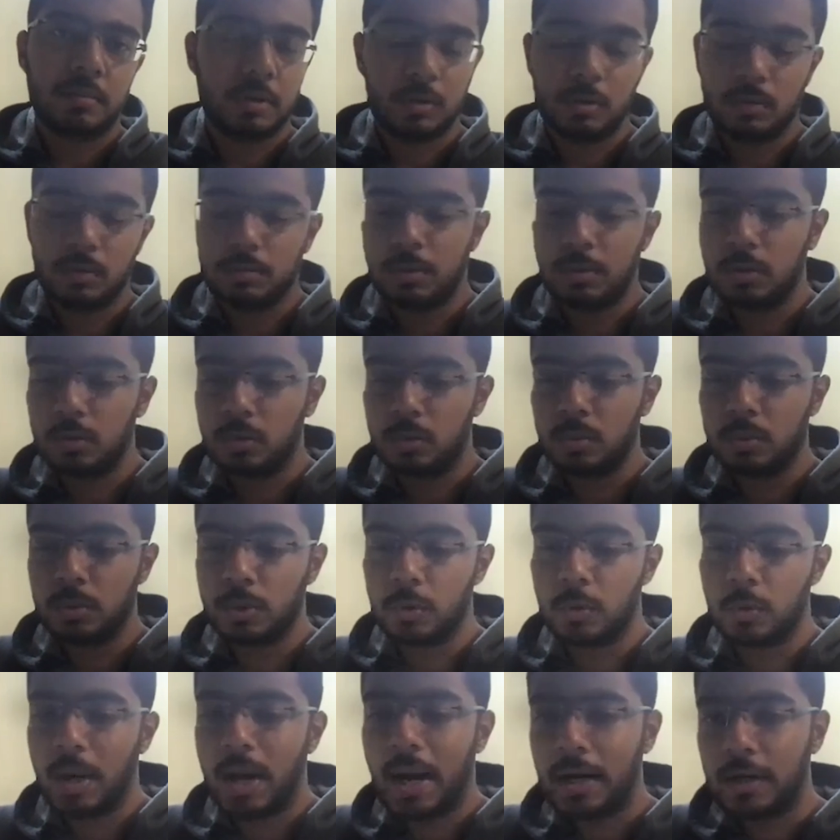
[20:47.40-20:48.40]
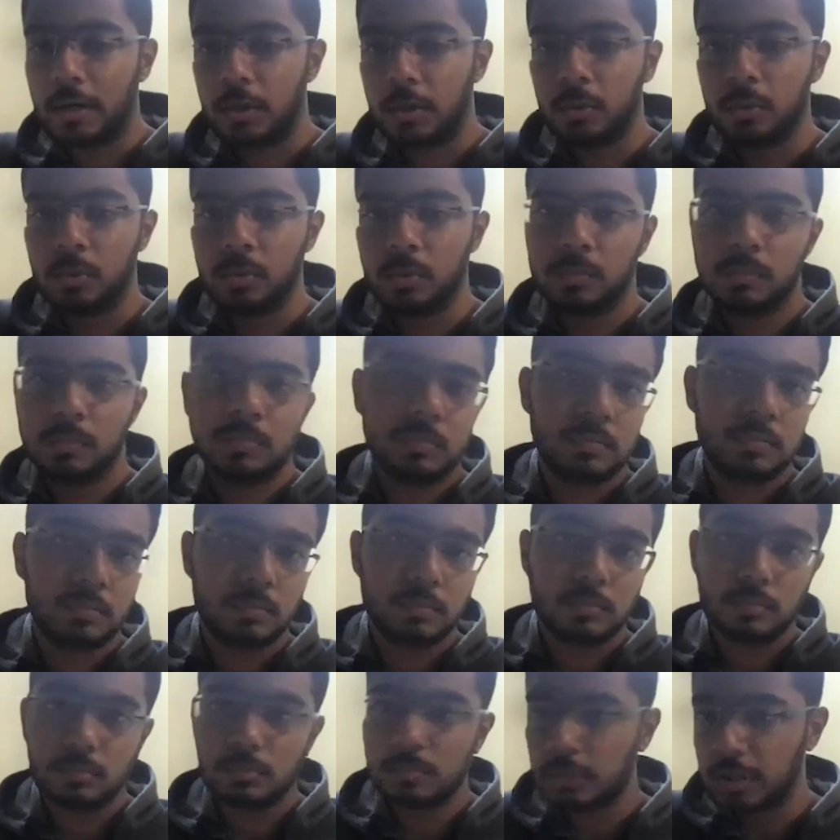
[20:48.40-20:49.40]
you had to
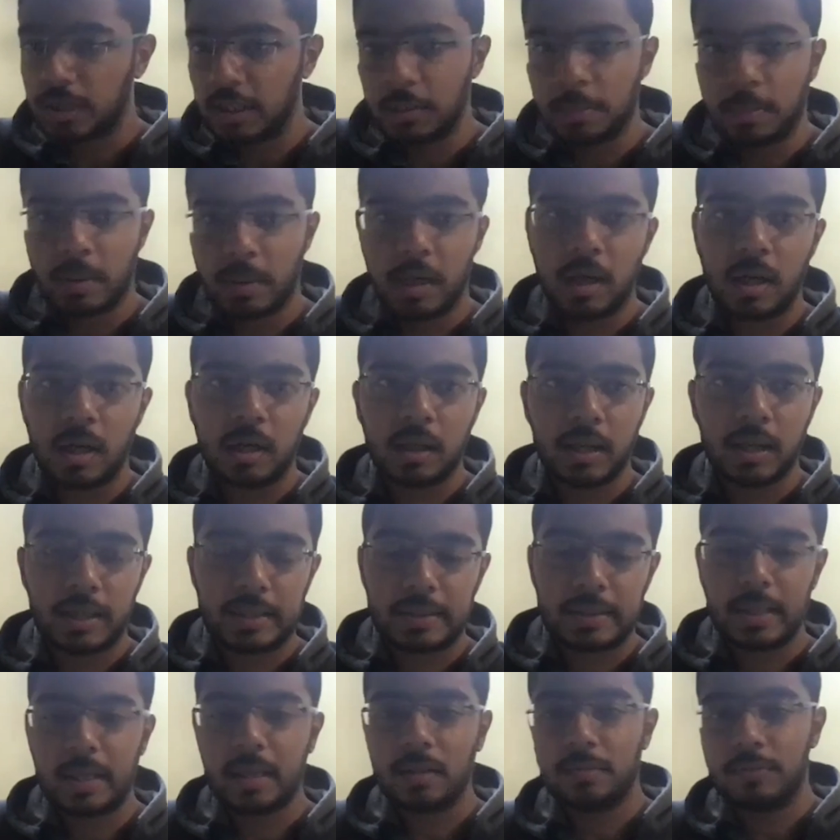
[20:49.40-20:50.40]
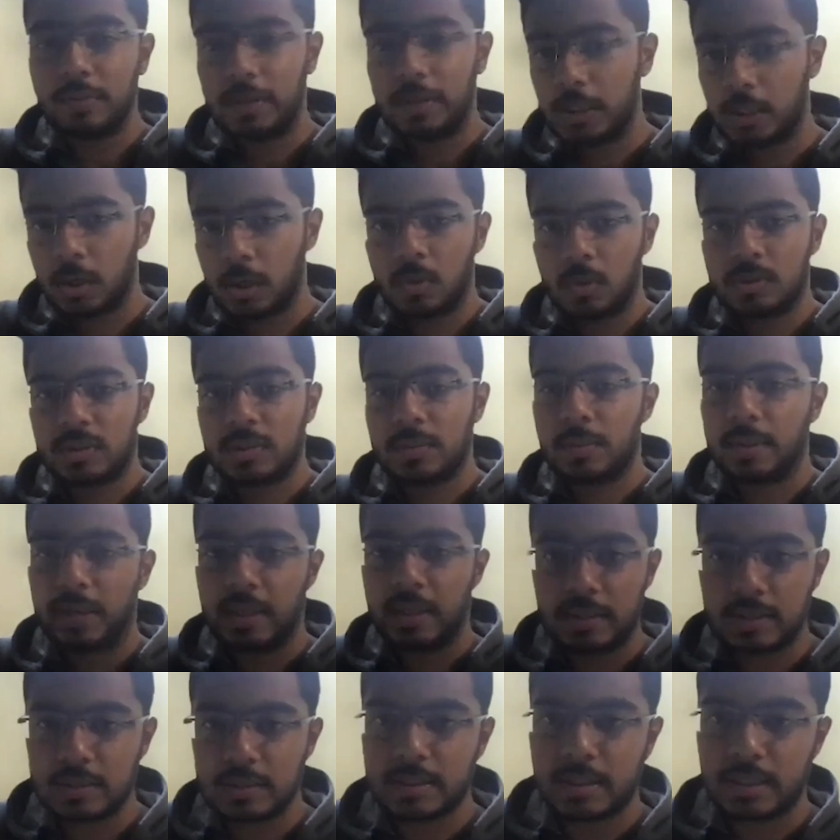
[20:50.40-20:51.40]
debug and then figure out some
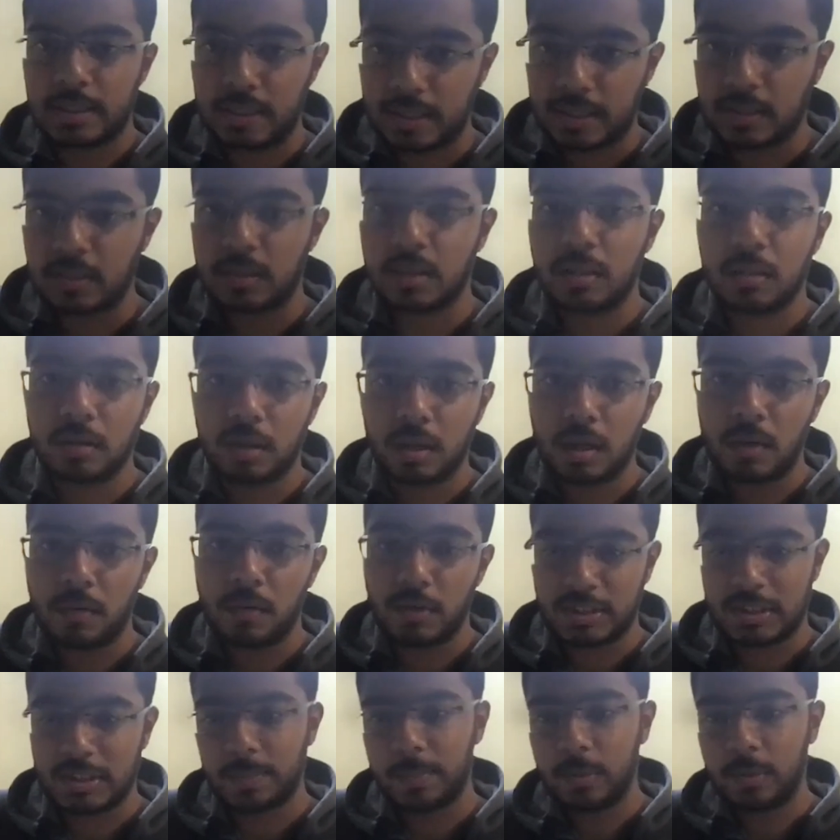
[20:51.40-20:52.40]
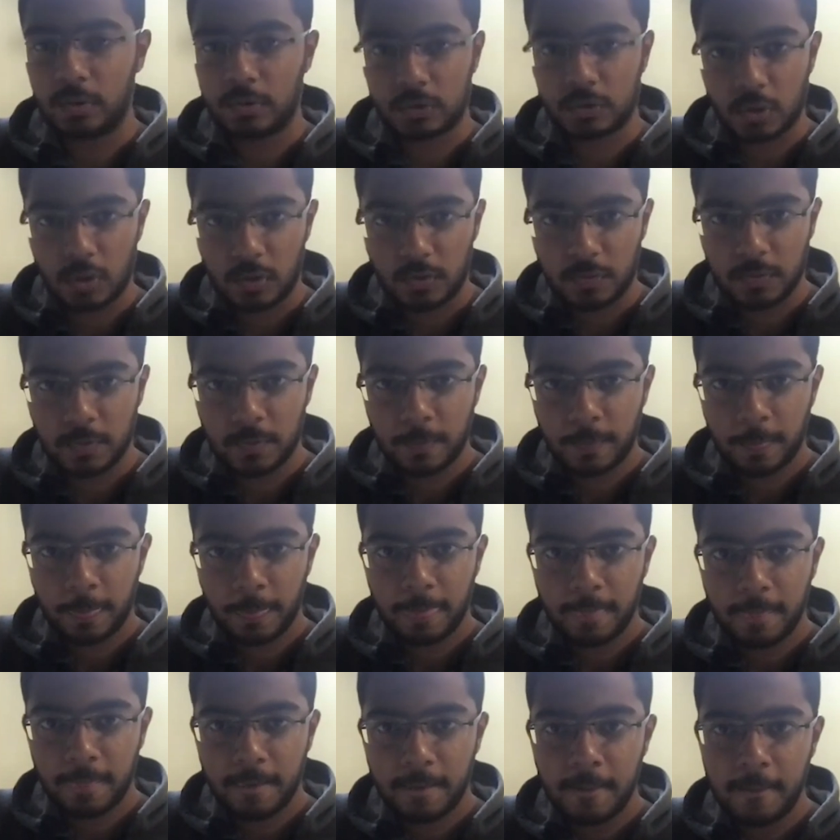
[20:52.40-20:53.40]
hints and then was able to solve.
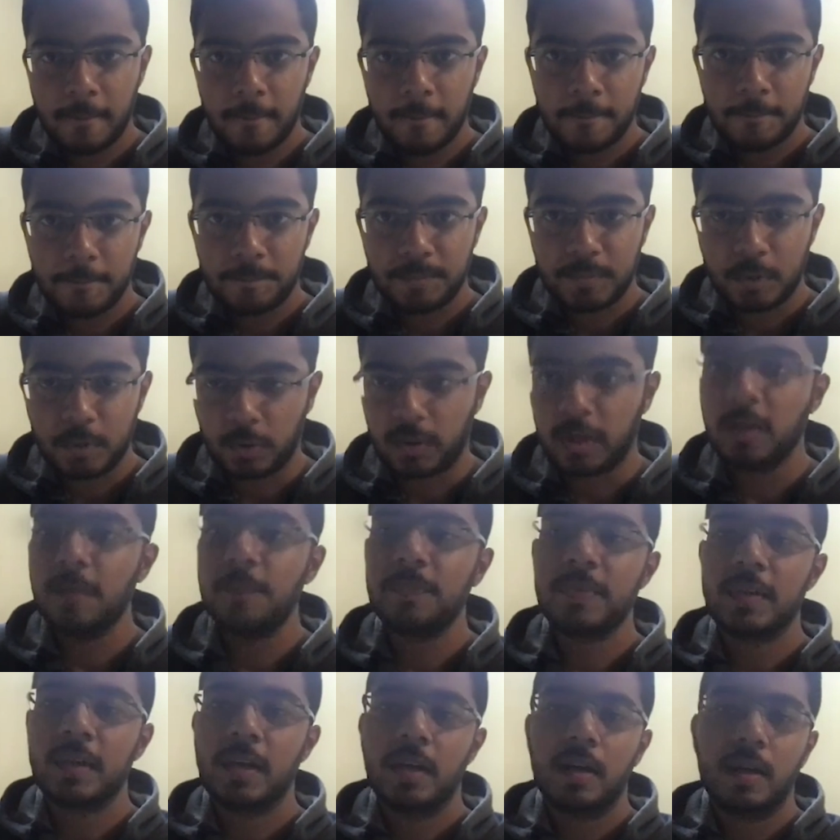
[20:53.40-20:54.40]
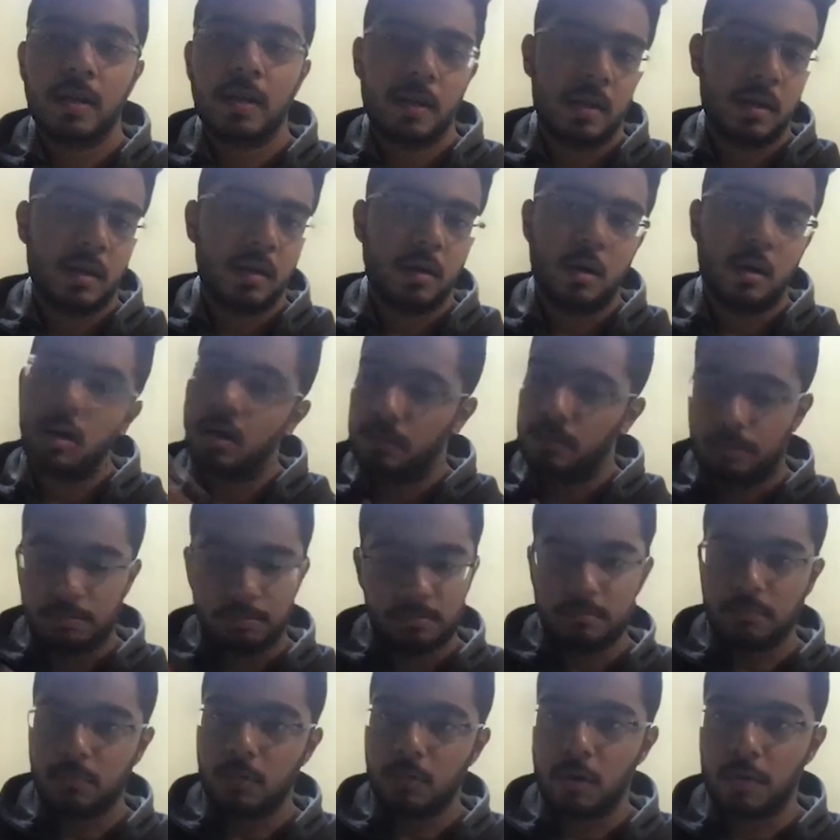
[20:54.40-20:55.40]
Okay,
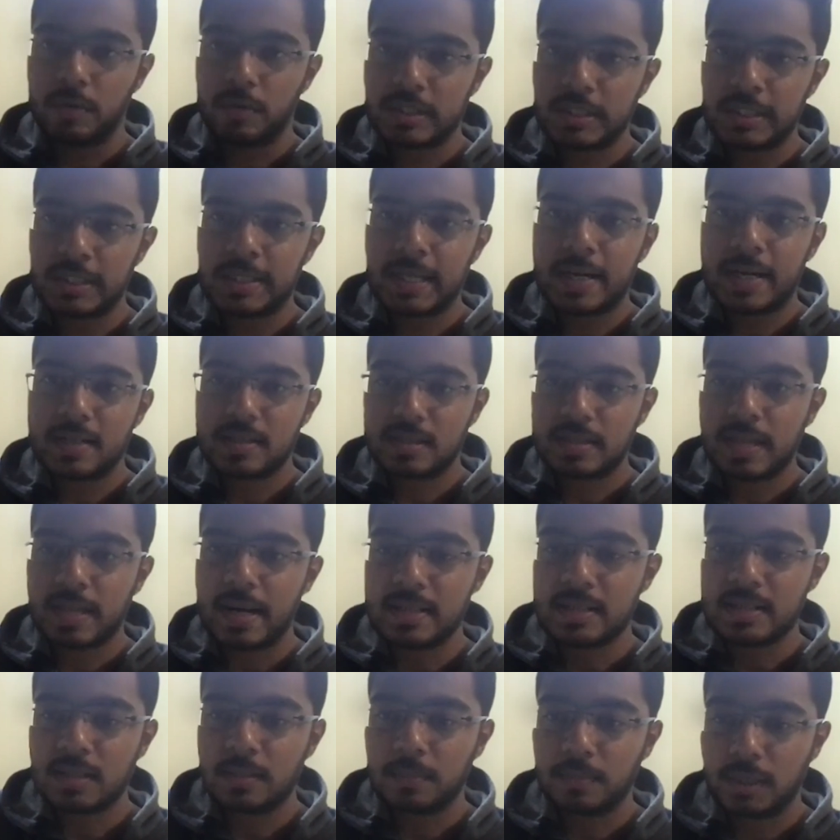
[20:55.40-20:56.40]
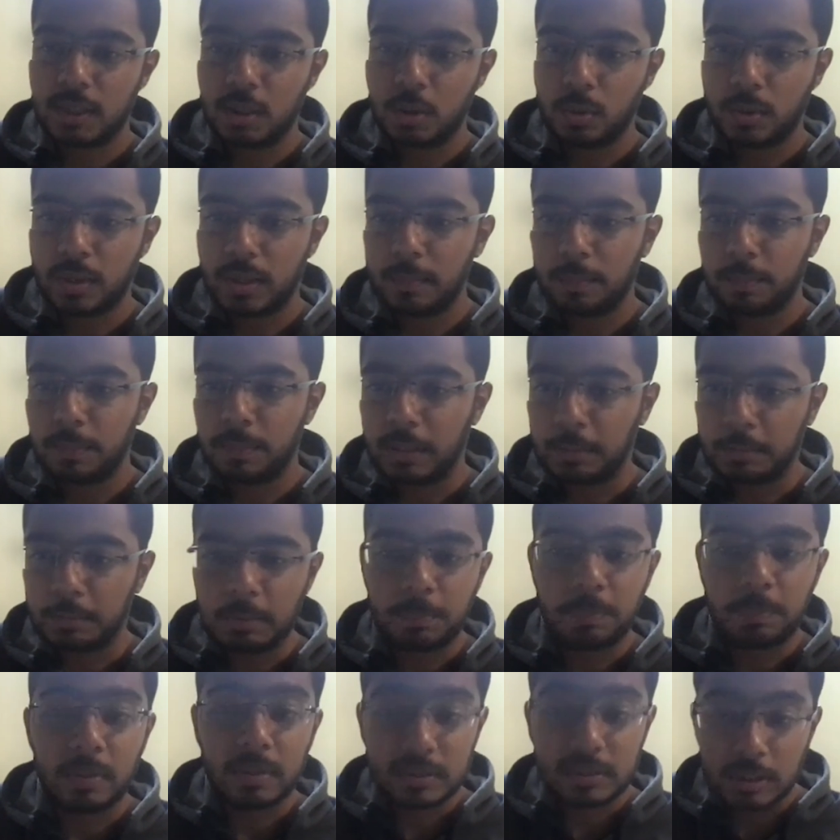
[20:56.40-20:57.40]
obviously that is something you can ping
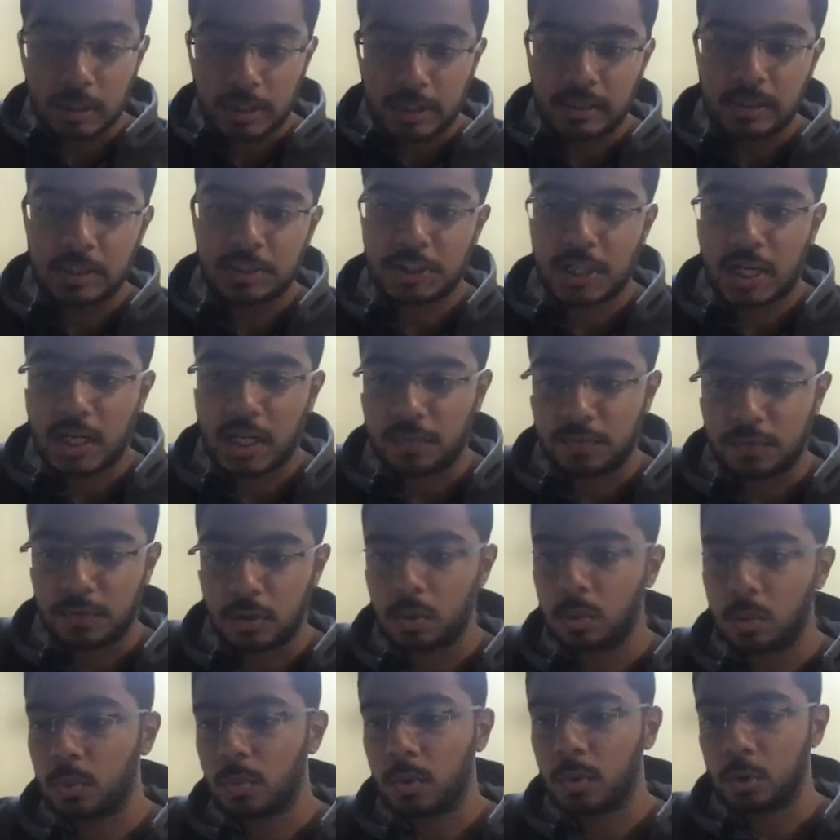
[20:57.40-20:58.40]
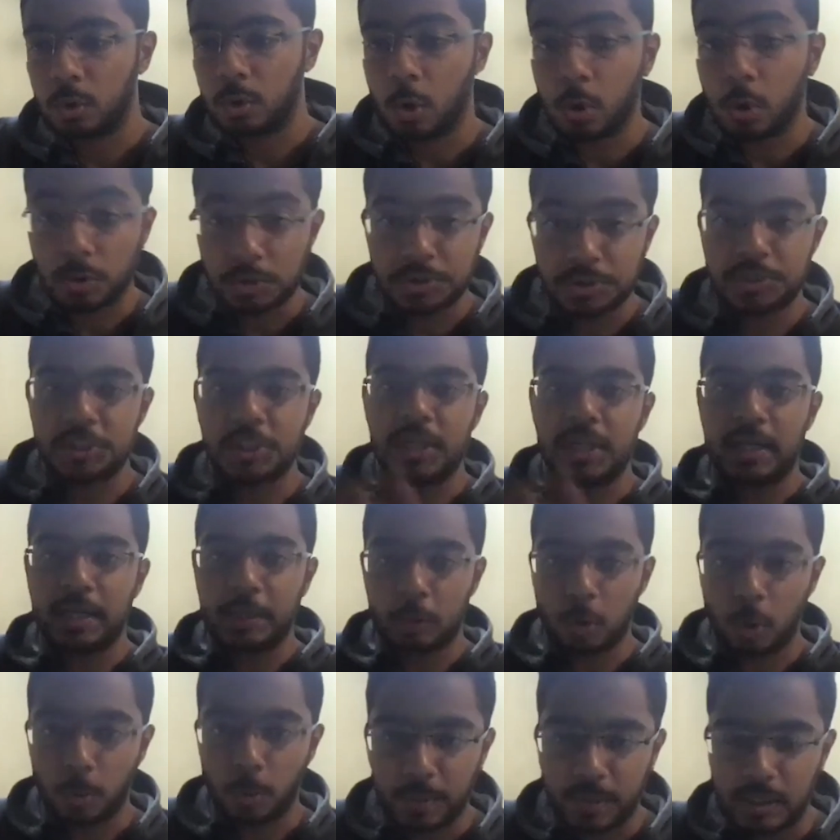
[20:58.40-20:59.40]
me personally in the chat if you don't want to share
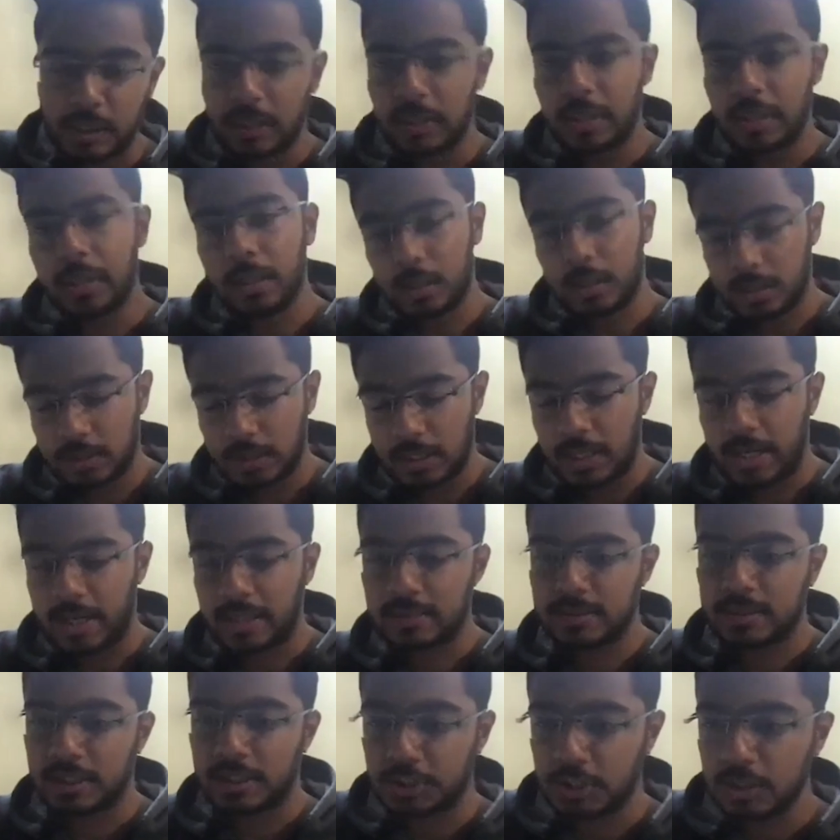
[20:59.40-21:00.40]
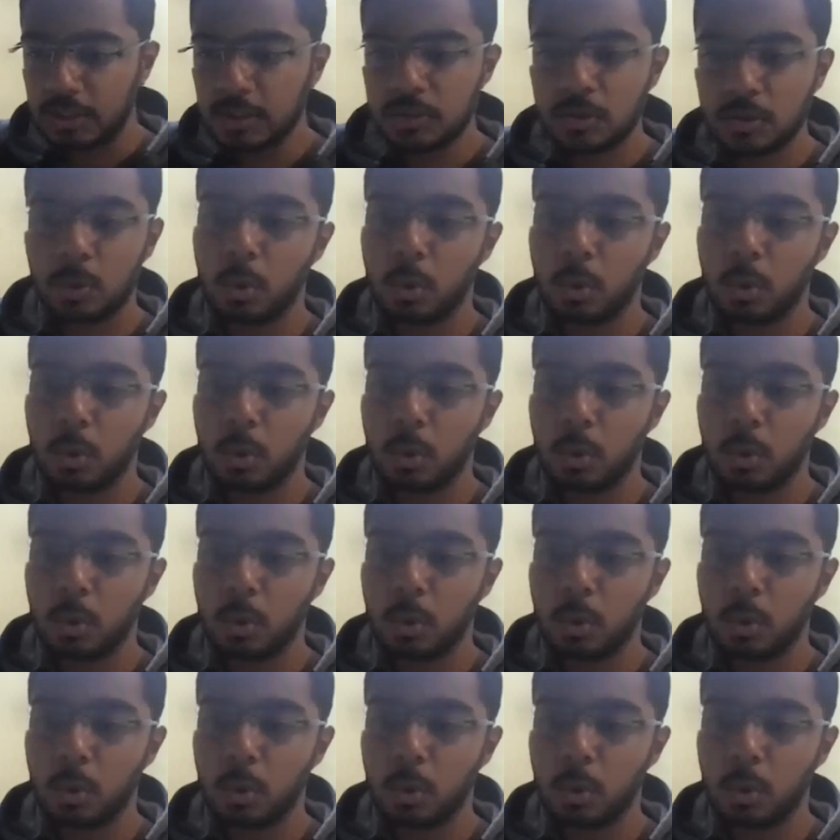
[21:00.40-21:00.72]
it openly in the next session, so